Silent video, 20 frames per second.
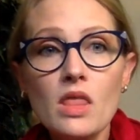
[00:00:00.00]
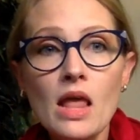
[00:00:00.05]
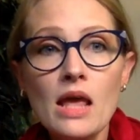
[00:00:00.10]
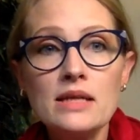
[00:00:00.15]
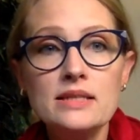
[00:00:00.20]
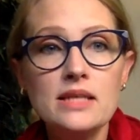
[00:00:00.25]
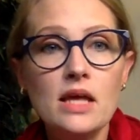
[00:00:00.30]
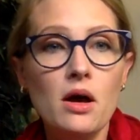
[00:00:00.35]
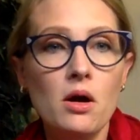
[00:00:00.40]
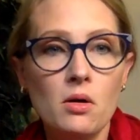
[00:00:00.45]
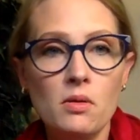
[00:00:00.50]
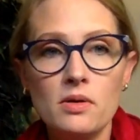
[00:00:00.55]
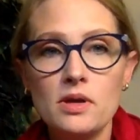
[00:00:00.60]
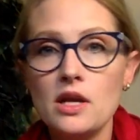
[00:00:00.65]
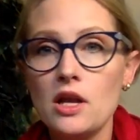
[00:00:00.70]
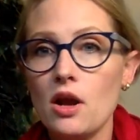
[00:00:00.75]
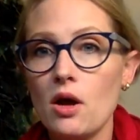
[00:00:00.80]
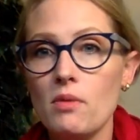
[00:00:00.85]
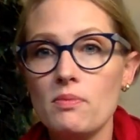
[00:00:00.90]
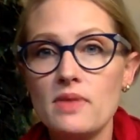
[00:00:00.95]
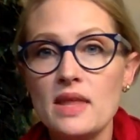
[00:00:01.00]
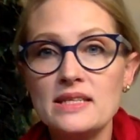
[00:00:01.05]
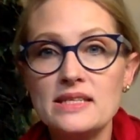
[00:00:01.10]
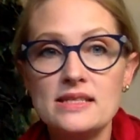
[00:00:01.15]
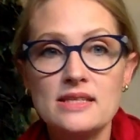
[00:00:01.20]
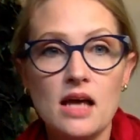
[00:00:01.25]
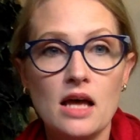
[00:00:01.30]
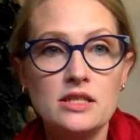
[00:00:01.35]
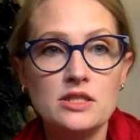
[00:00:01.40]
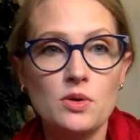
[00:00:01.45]
So, this
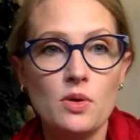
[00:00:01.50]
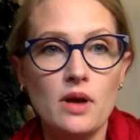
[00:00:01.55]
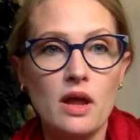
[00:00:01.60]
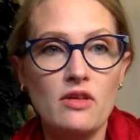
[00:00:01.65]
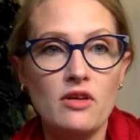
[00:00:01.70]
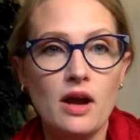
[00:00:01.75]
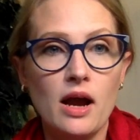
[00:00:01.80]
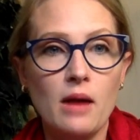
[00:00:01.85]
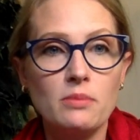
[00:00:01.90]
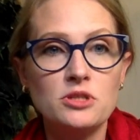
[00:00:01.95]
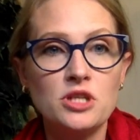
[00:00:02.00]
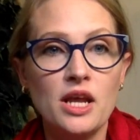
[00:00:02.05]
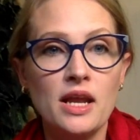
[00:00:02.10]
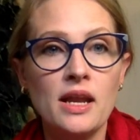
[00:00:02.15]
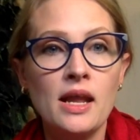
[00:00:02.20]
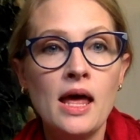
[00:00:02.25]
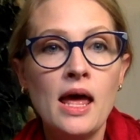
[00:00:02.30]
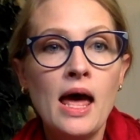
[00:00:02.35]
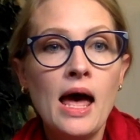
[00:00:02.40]
is also another option.